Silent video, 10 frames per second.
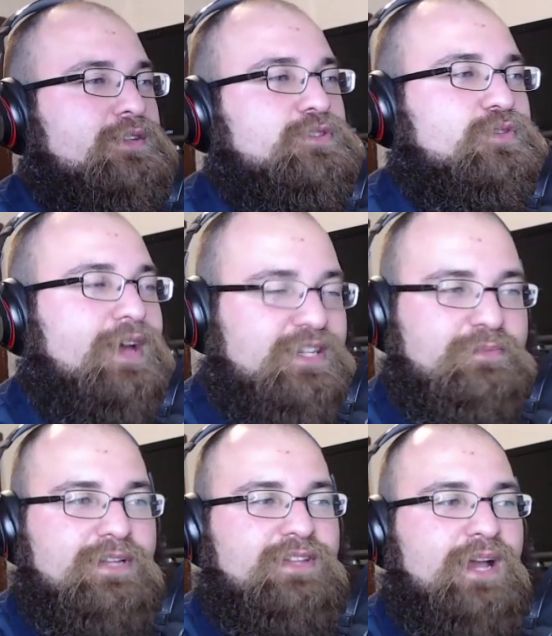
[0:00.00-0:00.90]
So that is
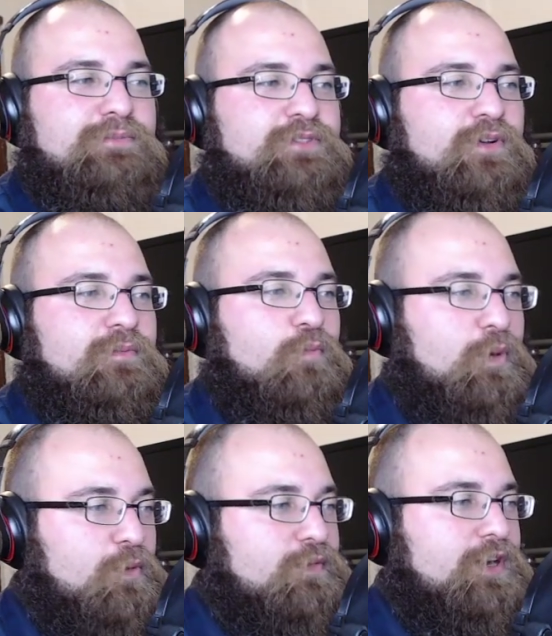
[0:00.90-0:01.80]
my time stone. We're
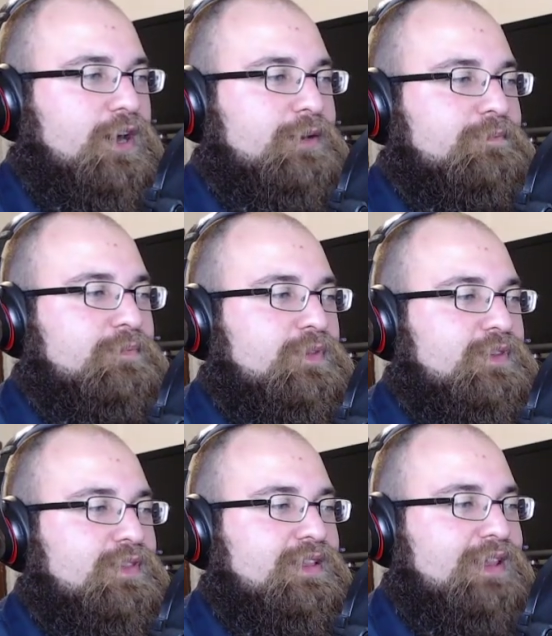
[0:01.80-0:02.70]
moving on
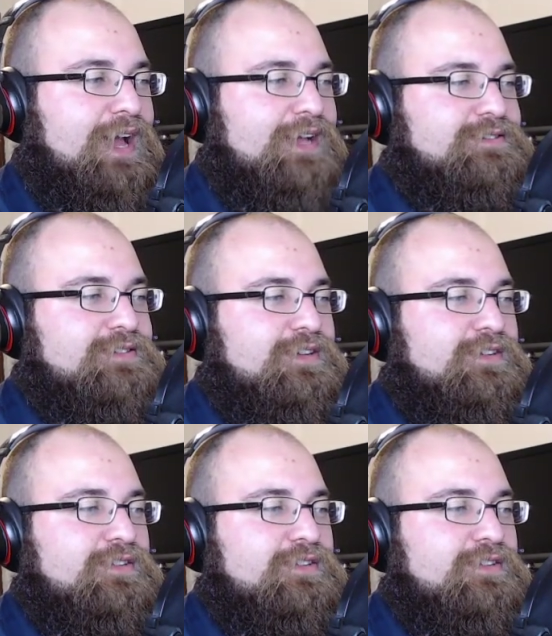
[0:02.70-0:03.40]
to the last